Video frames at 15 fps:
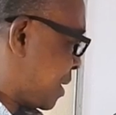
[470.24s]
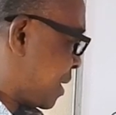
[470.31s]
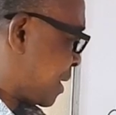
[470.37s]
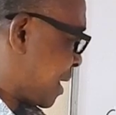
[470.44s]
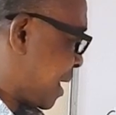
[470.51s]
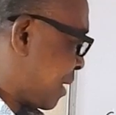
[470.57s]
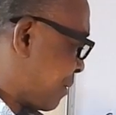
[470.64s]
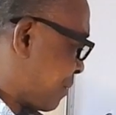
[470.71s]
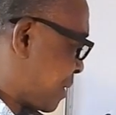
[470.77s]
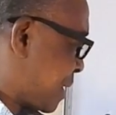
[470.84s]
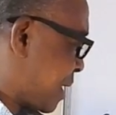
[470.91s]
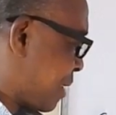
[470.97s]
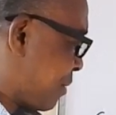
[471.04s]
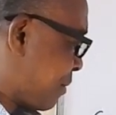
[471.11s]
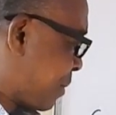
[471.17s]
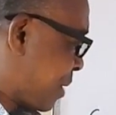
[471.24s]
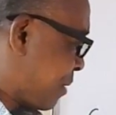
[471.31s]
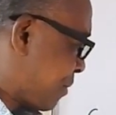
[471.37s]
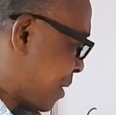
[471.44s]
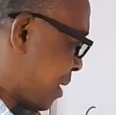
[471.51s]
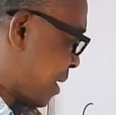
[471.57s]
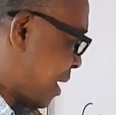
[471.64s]
is a scientific study of
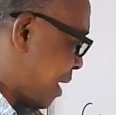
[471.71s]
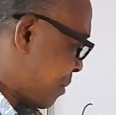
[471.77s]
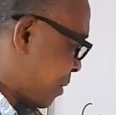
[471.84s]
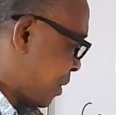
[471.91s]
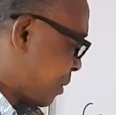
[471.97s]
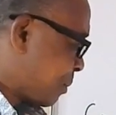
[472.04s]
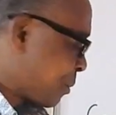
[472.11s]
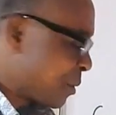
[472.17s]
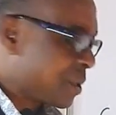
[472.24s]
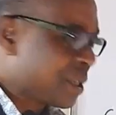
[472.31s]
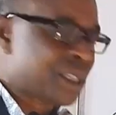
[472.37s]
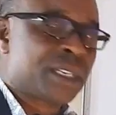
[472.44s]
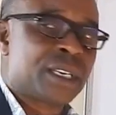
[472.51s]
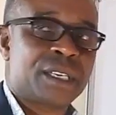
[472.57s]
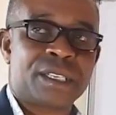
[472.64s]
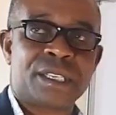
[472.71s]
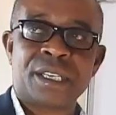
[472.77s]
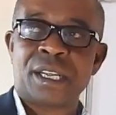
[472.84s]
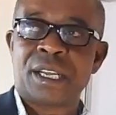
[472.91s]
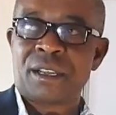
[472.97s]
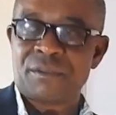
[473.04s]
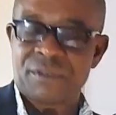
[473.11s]
behavior and mental processes in
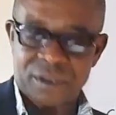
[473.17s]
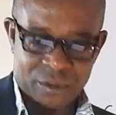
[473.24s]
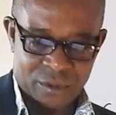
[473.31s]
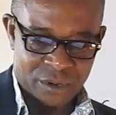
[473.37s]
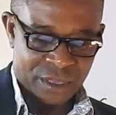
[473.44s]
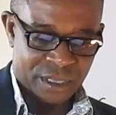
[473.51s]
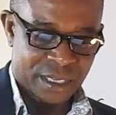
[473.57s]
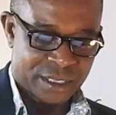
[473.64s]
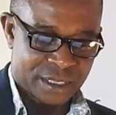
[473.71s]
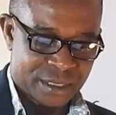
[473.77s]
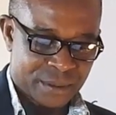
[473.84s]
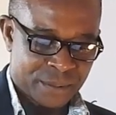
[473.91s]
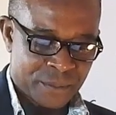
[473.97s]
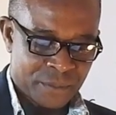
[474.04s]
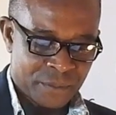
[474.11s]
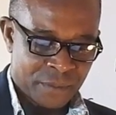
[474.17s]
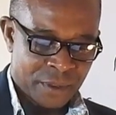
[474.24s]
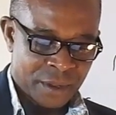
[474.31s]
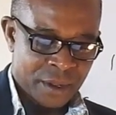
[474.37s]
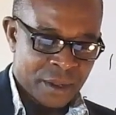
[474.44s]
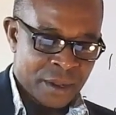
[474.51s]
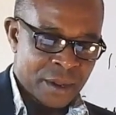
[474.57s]
a given context.
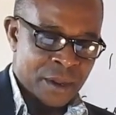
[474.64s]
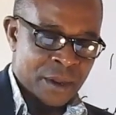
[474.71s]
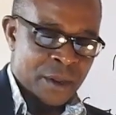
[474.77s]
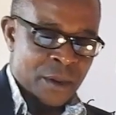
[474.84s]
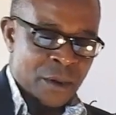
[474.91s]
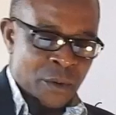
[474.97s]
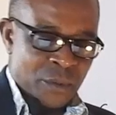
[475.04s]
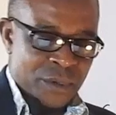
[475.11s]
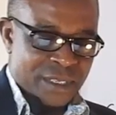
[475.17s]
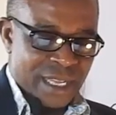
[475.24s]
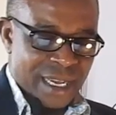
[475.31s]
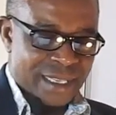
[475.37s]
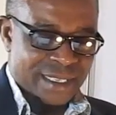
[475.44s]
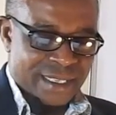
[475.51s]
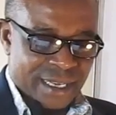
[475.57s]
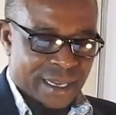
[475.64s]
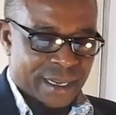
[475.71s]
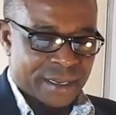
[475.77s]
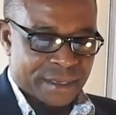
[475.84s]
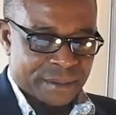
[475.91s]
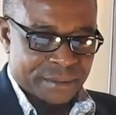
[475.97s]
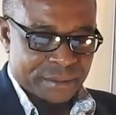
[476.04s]
With that
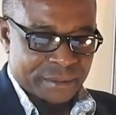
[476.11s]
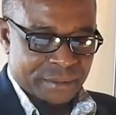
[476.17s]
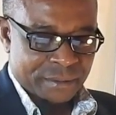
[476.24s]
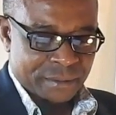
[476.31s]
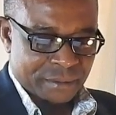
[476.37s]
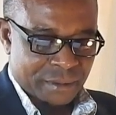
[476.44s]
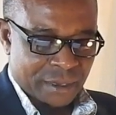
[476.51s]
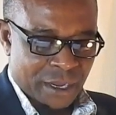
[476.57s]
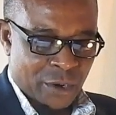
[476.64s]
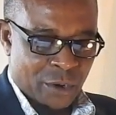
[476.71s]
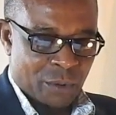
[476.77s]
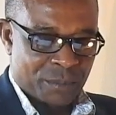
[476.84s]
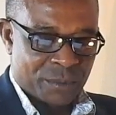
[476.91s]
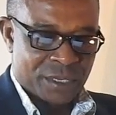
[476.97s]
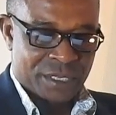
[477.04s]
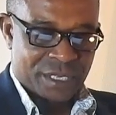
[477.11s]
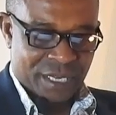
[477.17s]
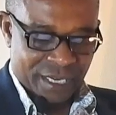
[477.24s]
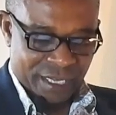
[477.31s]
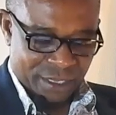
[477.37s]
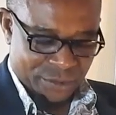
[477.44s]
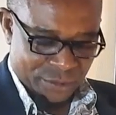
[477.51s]
said, I hope it is
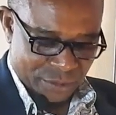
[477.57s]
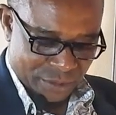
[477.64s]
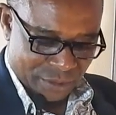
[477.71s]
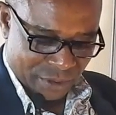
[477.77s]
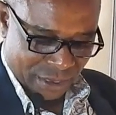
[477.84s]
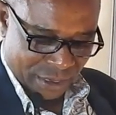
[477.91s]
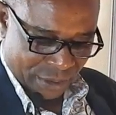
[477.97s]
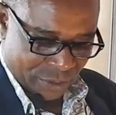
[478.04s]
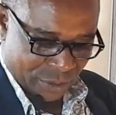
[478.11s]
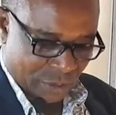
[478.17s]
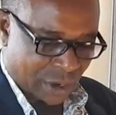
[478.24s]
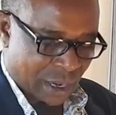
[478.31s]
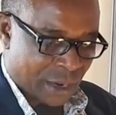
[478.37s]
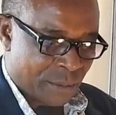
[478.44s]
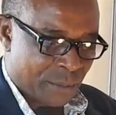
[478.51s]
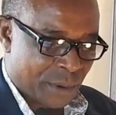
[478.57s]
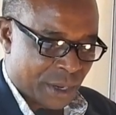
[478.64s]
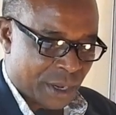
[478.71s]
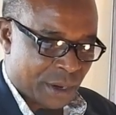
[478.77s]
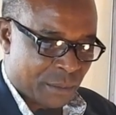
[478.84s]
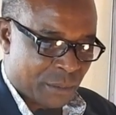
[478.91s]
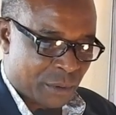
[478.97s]
clear to you and you can
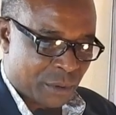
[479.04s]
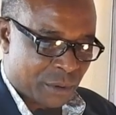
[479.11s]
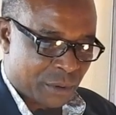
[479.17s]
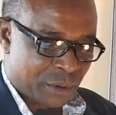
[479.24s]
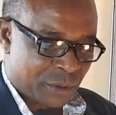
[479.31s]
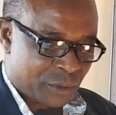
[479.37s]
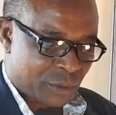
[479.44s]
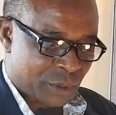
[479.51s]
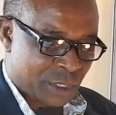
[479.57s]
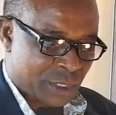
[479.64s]
be able to